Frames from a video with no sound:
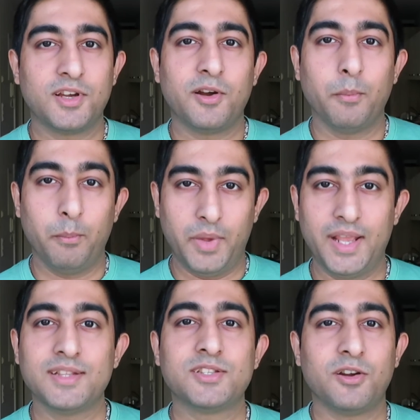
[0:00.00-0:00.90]
or
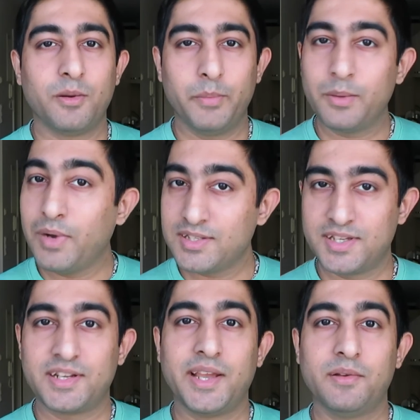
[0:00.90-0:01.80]
maids or big
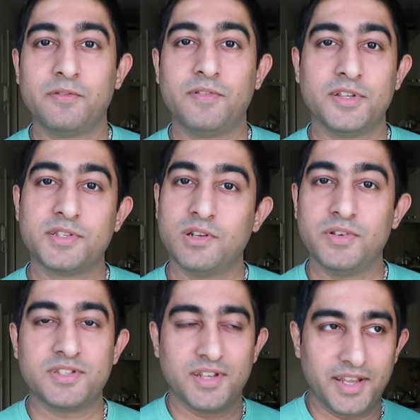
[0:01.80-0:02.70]
basket kind of a
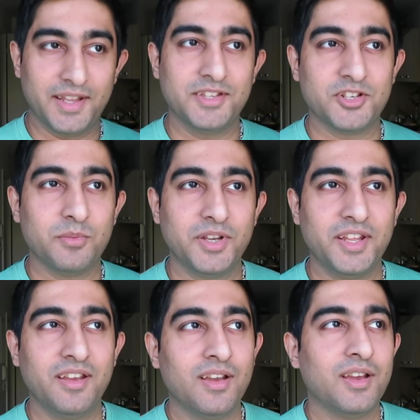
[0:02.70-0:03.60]
service in
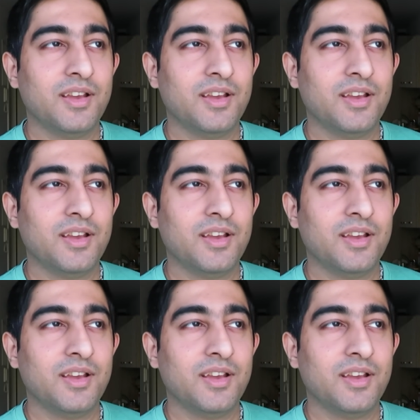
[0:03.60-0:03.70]
Germany.